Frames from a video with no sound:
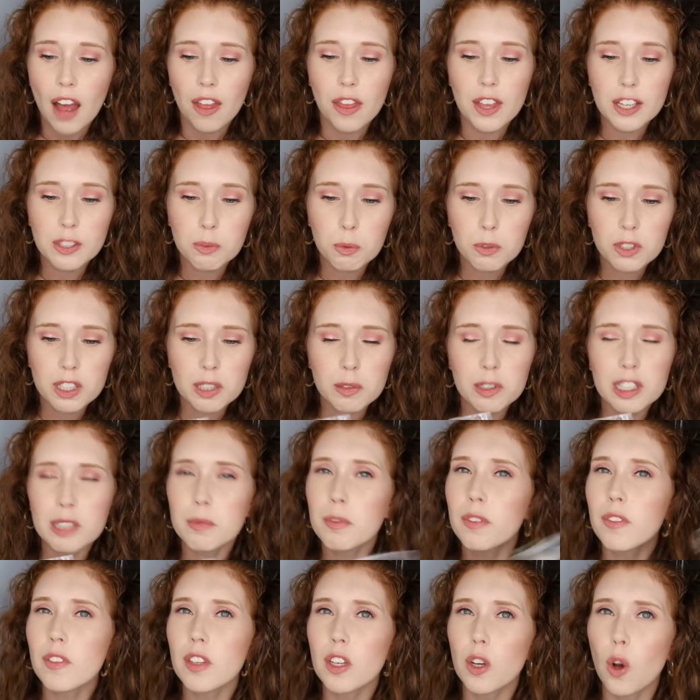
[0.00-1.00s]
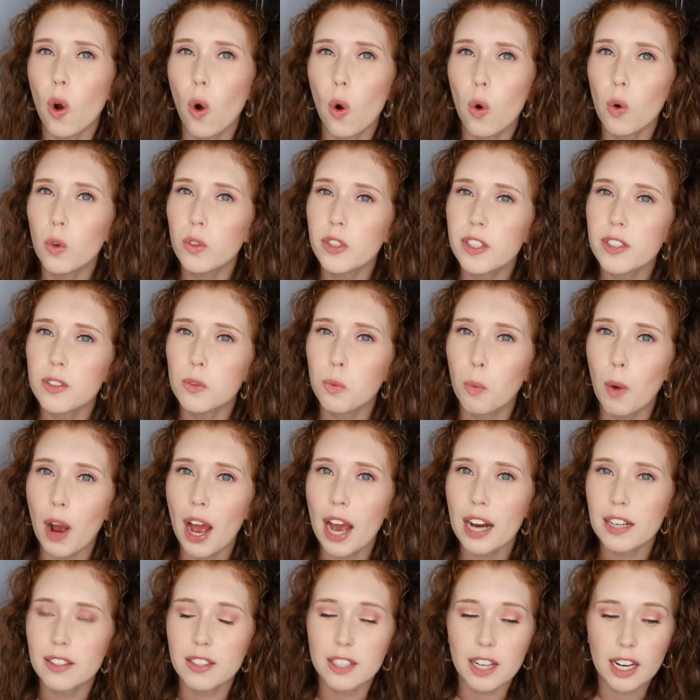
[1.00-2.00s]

This was some of the oldest wax